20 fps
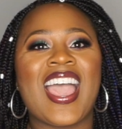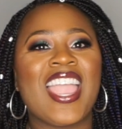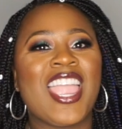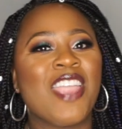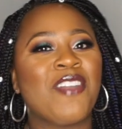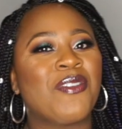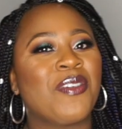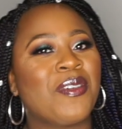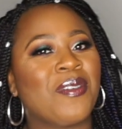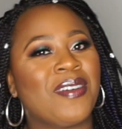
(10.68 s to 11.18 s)

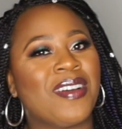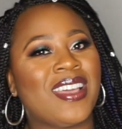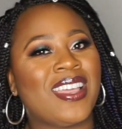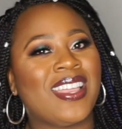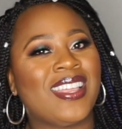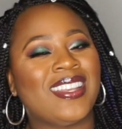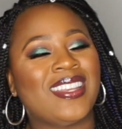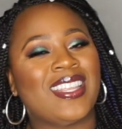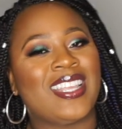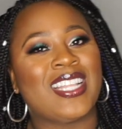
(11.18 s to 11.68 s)
Hi
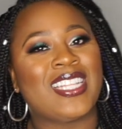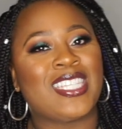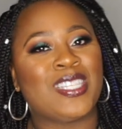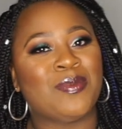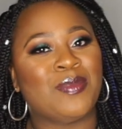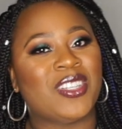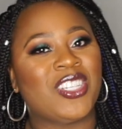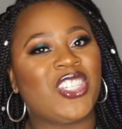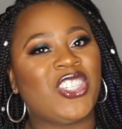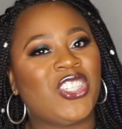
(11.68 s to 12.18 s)
everyone, it's
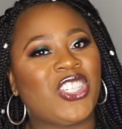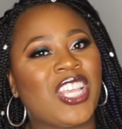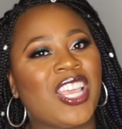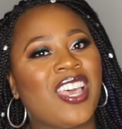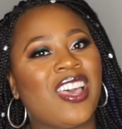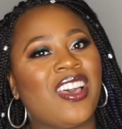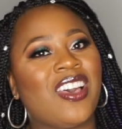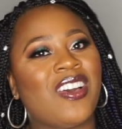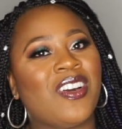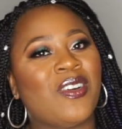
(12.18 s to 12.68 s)

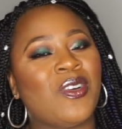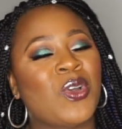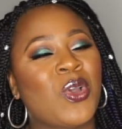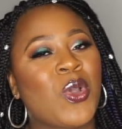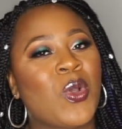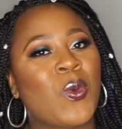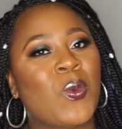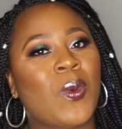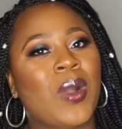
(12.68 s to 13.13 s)
Michelle.